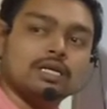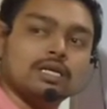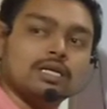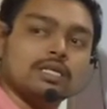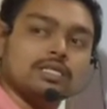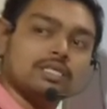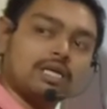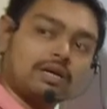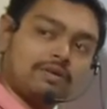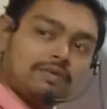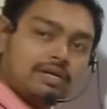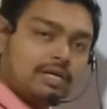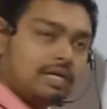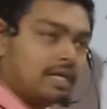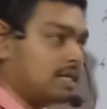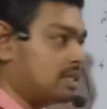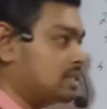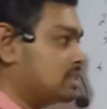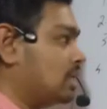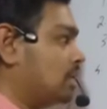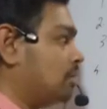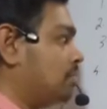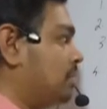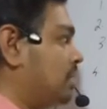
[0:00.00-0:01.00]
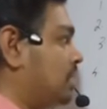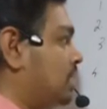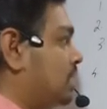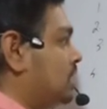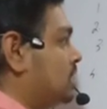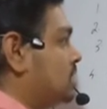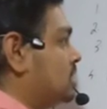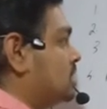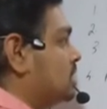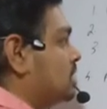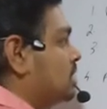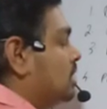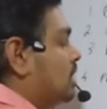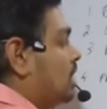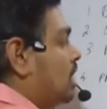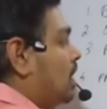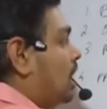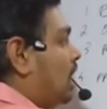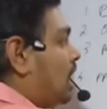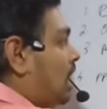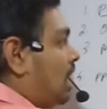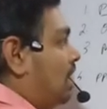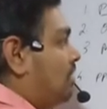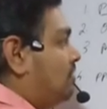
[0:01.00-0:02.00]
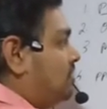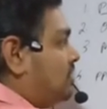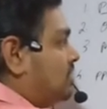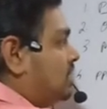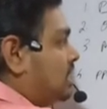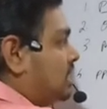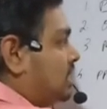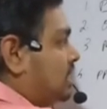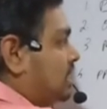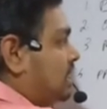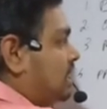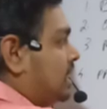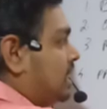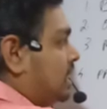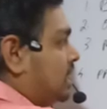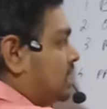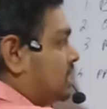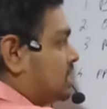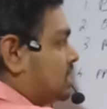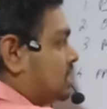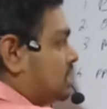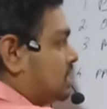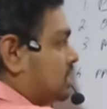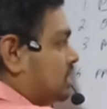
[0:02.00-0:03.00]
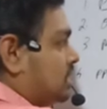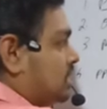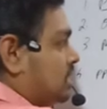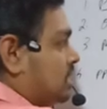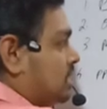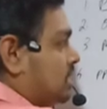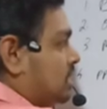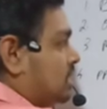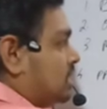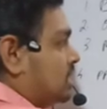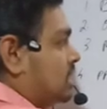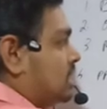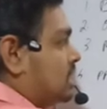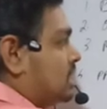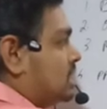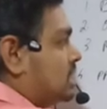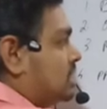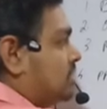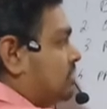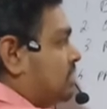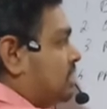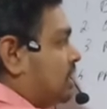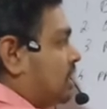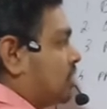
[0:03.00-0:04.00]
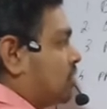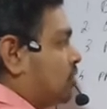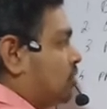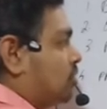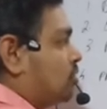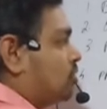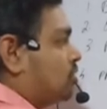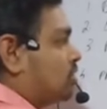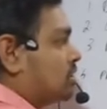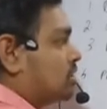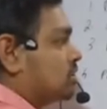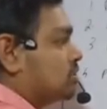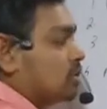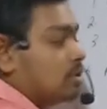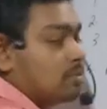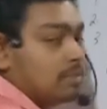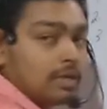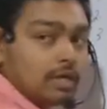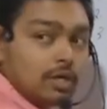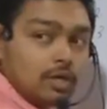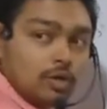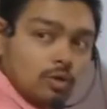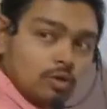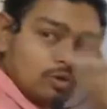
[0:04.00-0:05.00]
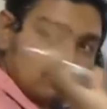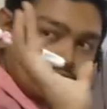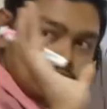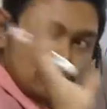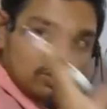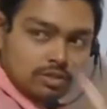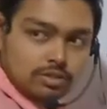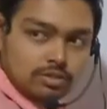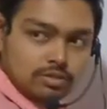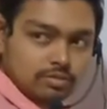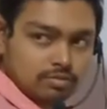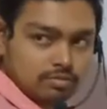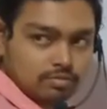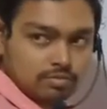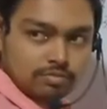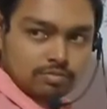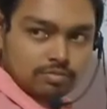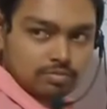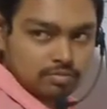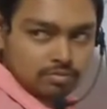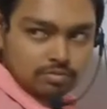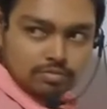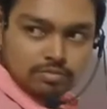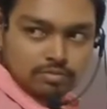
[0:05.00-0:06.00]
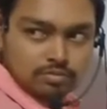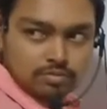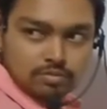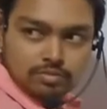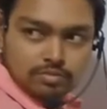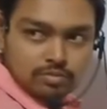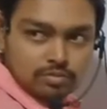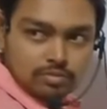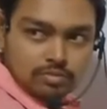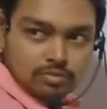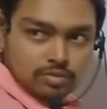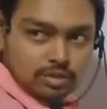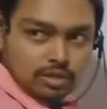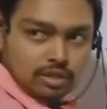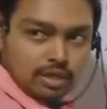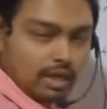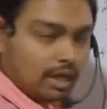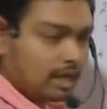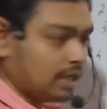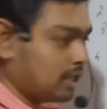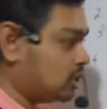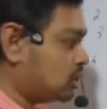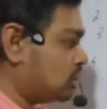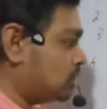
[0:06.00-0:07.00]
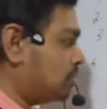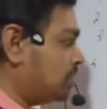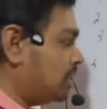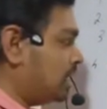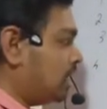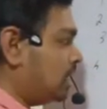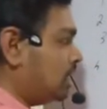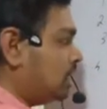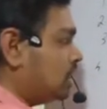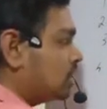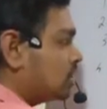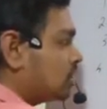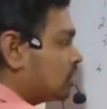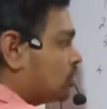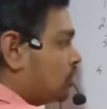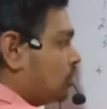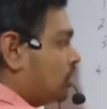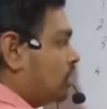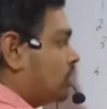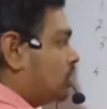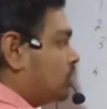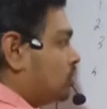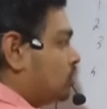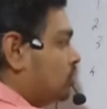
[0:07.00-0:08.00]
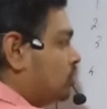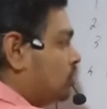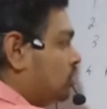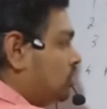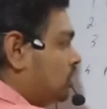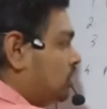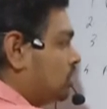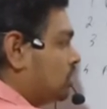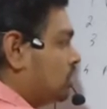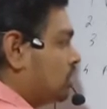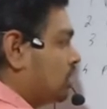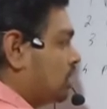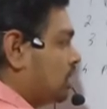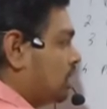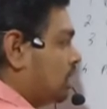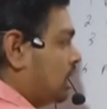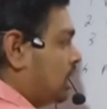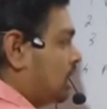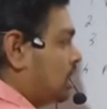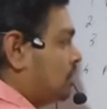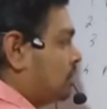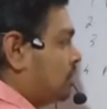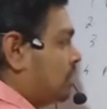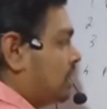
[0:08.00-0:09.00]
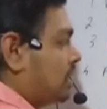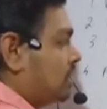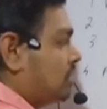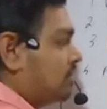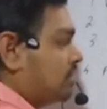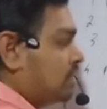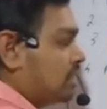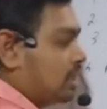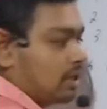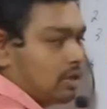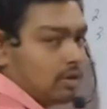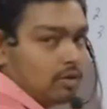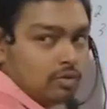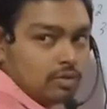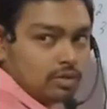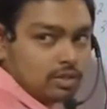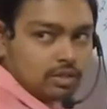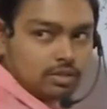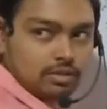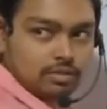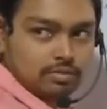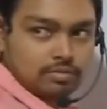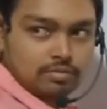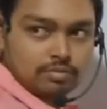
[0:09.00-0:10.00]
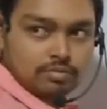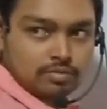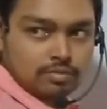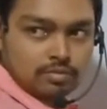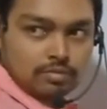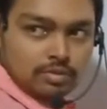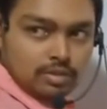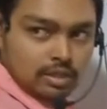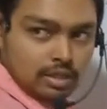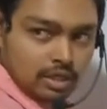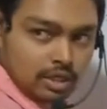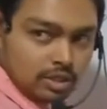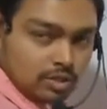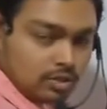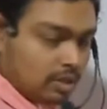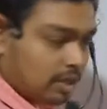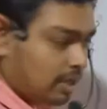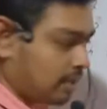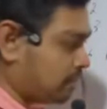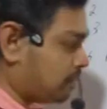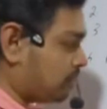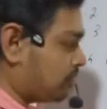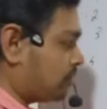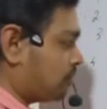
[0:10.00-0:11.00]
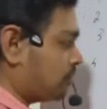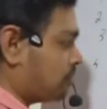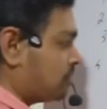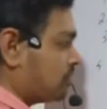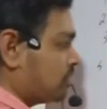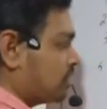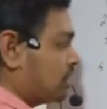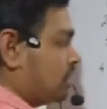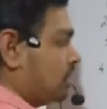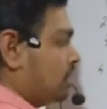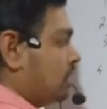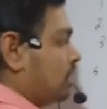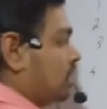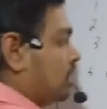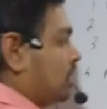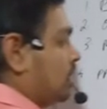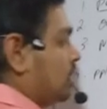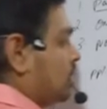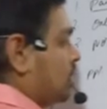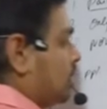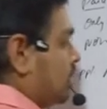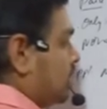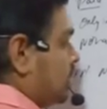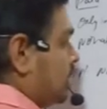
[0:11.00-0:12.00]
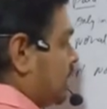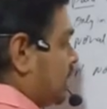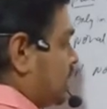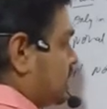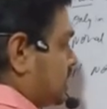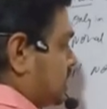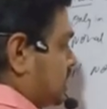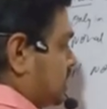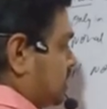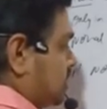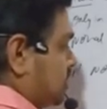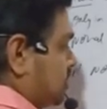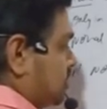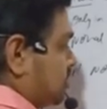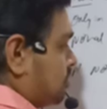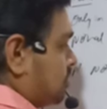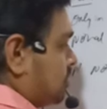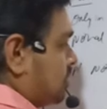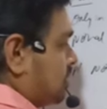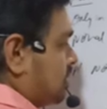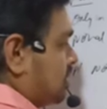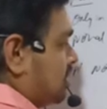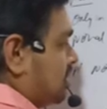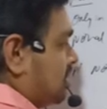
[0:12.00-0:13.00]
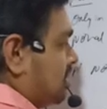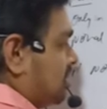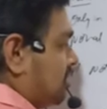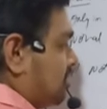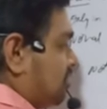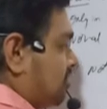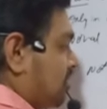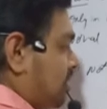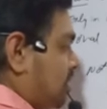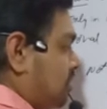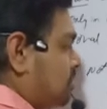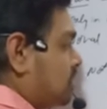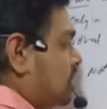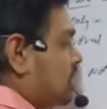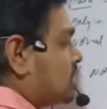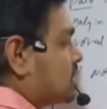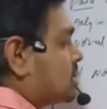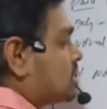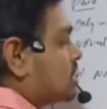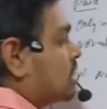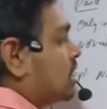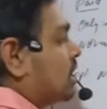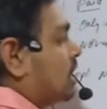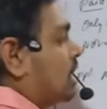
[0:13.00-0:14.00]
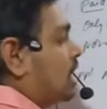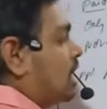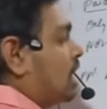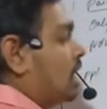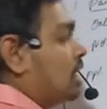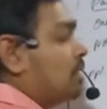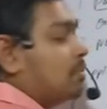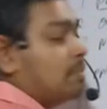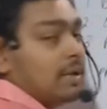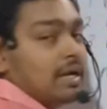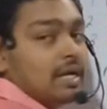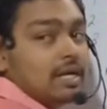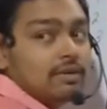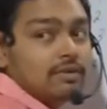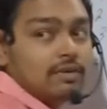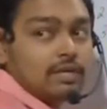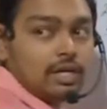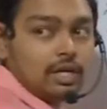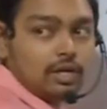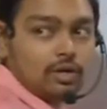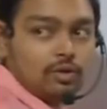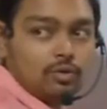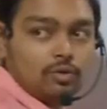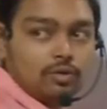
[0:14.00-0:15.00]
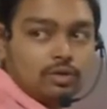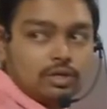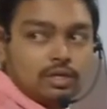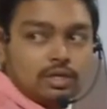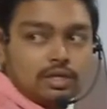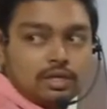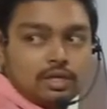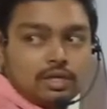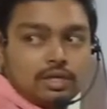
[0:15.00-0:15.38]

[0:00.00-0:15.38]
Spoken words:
7 days. That means after 30 days this dividend account should be closed and it should be going to unpaid dividend account. Understood? Next, from this unpaid dividend account,